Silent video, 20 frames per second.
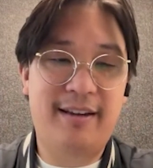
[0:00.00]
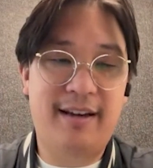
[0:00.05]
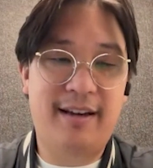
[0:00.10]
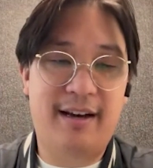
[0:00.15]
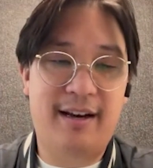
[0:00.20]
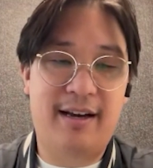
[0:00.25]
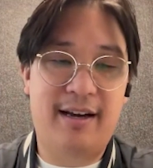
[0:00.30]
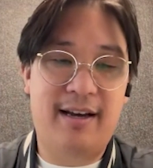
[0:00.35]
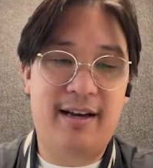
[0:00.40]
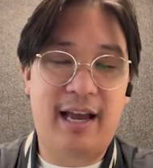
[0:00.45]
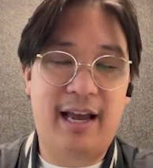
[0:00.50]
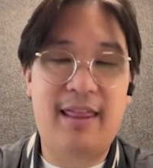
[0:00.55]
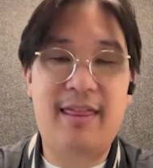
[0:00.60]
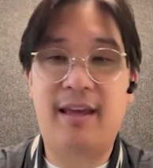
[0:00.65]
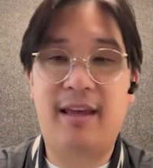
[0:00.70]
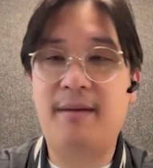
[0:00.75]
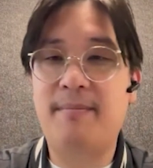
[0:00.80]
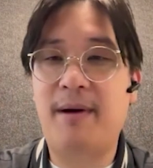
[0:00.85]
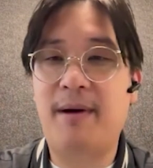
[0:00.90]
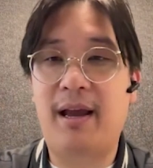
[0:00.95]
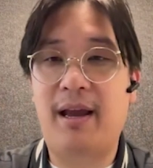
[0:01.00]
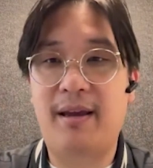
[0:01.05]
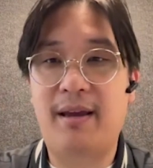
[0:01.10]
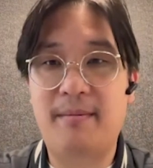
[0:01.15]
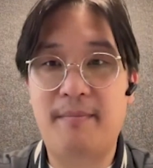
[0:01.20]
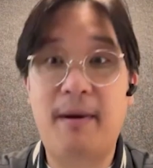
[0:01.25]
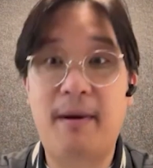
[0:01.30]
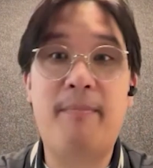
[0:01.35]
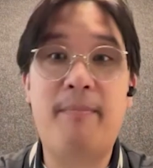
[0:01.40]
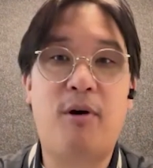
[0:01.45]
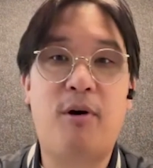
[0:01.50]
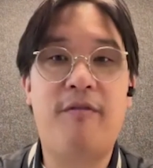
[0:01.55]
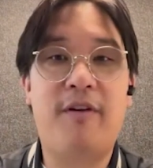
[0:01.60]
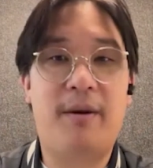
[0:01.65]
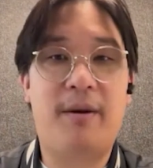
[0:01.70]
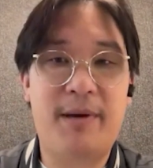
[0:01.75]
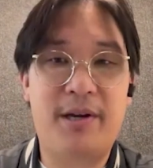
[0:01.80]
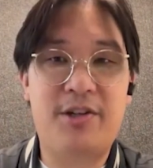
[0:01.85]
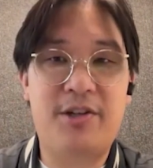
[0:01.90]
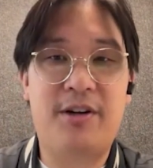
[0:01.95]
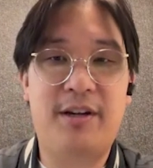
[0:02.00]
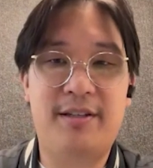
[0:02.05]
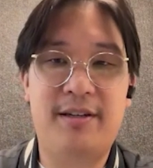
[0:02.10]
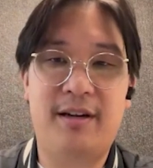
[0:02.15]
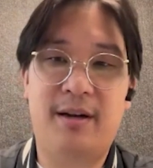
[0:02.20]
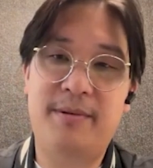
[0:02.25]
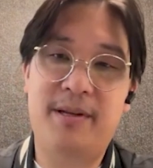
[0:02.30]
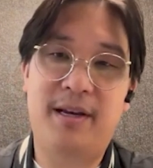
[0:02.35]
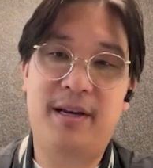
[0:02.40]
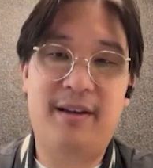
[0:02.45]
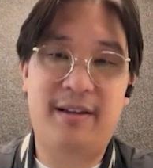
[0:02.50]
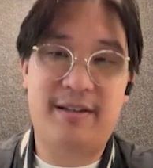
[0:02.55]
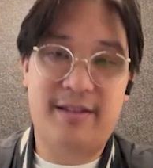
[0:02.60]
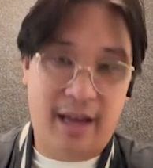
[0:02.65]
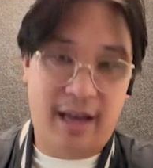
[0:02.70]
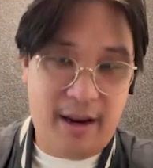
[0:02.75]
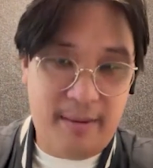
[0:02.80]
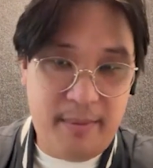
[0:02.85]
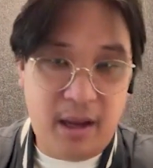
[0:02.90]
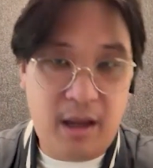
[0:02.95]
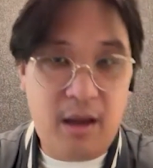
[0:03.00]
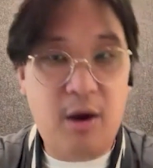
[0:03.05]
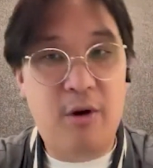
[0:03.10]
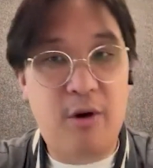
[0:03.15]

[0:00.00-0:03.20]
I think my profile picture needs an update because I had my